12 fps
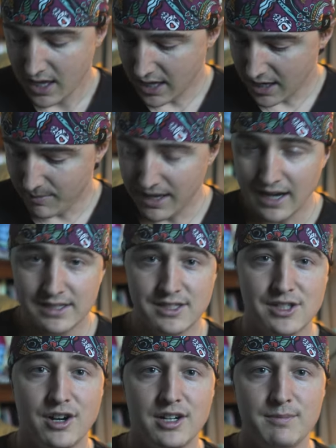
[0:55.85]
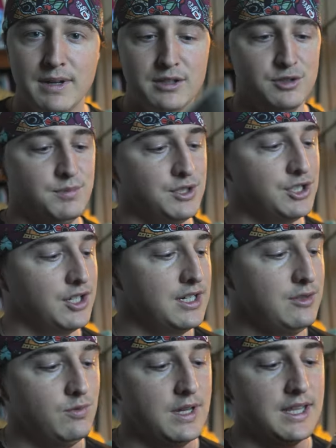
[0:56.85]
And I started my loupes
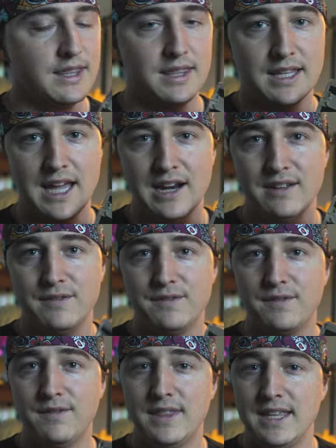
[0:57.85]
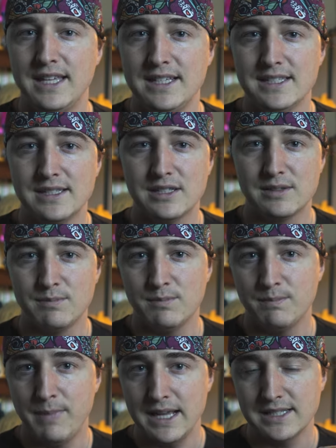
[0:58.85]
journey with kind of these
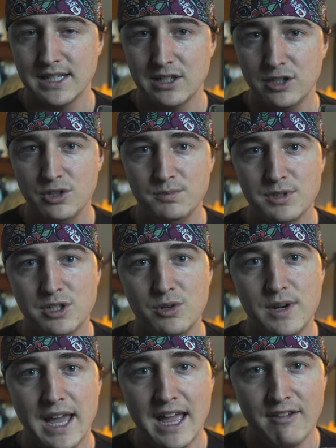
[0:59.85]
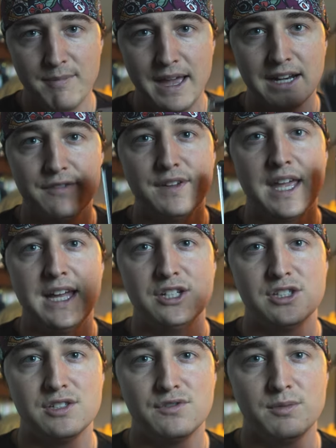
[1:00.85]
basic loupes, 2.5
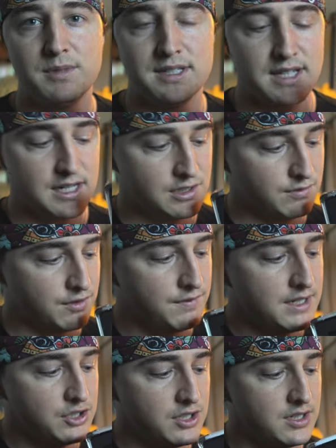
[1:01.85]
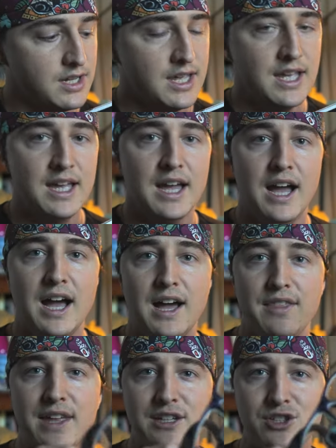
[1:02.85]
magnifications from Designs for Vision. They